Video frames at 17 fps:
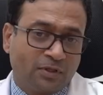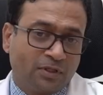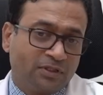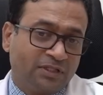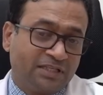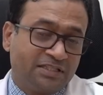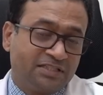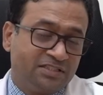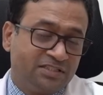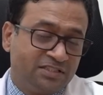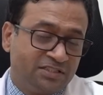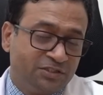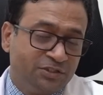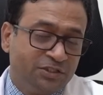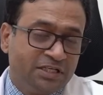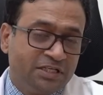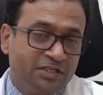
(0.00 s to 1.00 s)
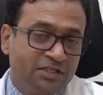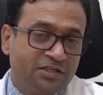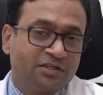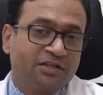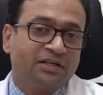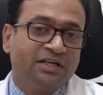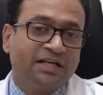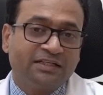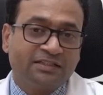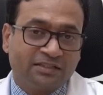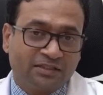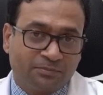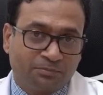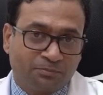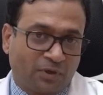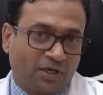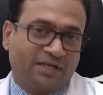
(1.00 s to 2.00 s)
the
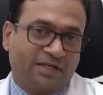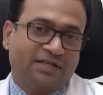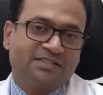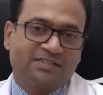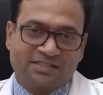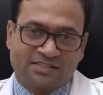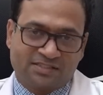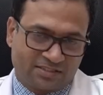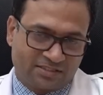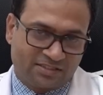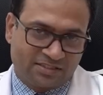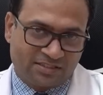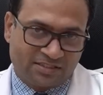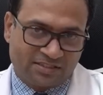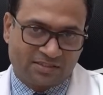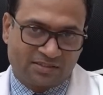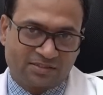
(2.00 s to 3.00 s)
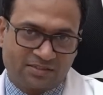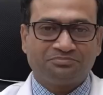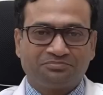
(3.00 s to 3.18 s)
gene-related Parkinson's disease.